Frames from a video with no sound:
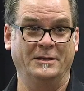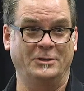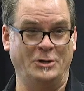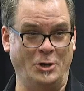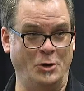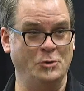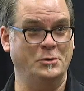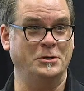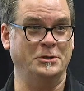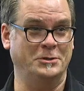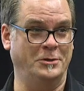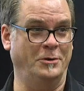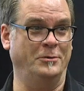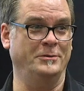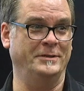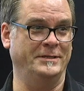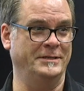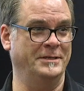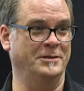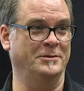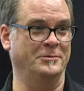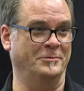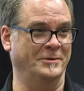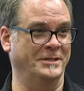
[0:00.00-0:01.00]
Coca-Cola
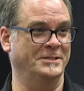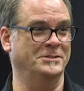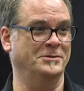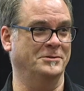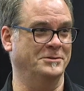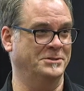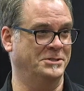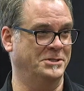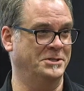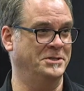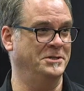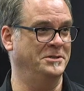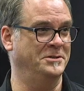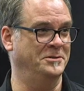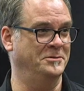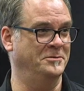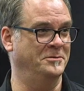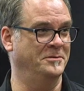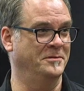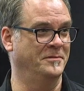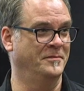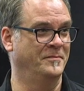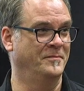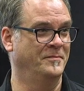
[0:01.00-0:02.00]
did the research too,
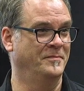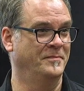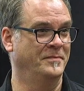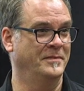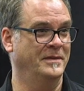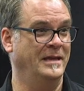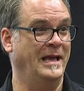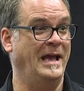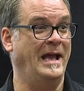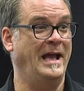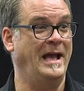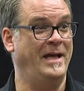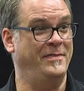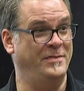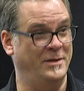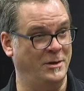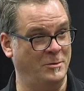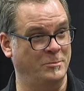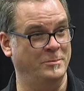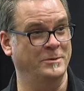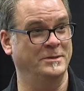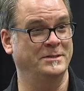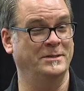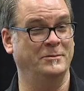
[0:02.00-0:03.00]
and
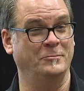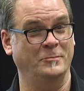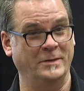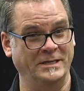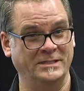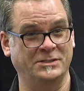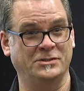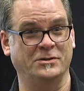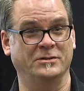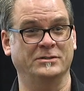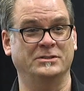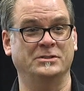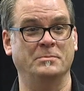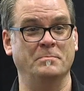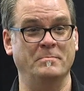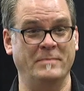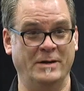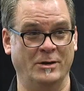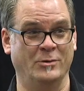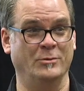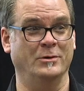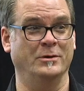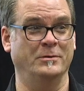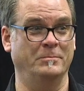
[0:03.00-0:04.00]
their research
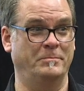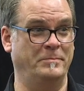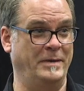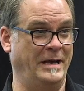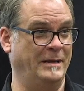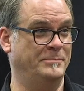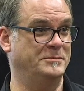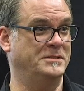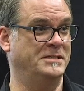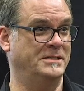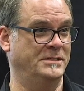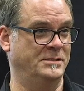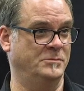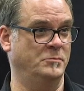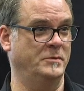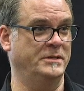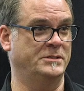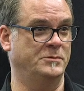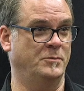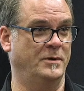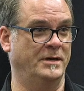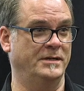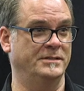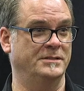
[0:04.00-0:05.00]
mirrored Pepsi's,
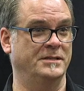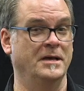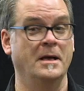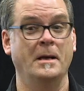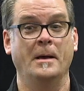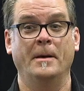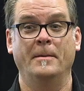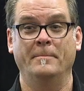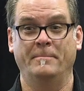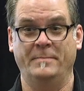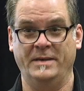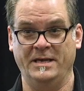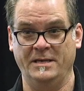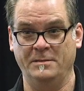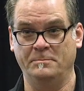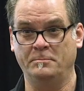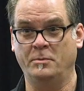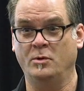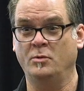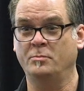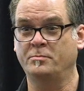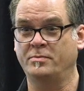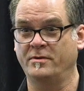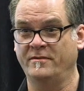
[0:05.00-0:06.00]
which was,
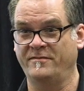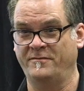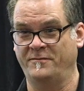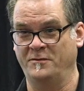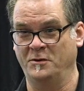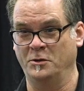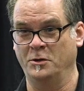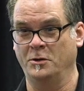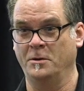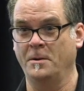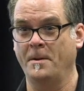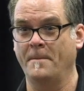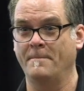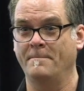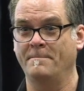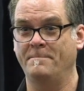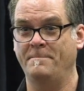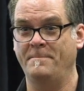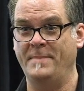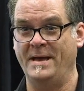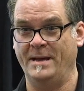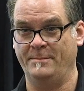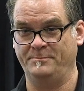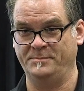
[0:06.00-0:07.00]
people prefer
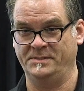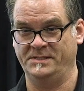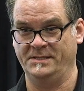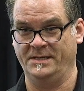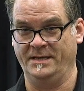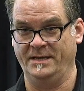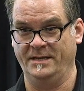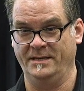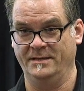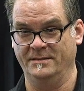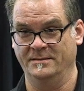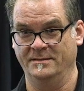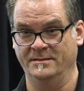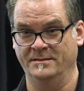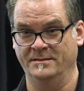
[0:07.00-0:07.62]
Pepsi.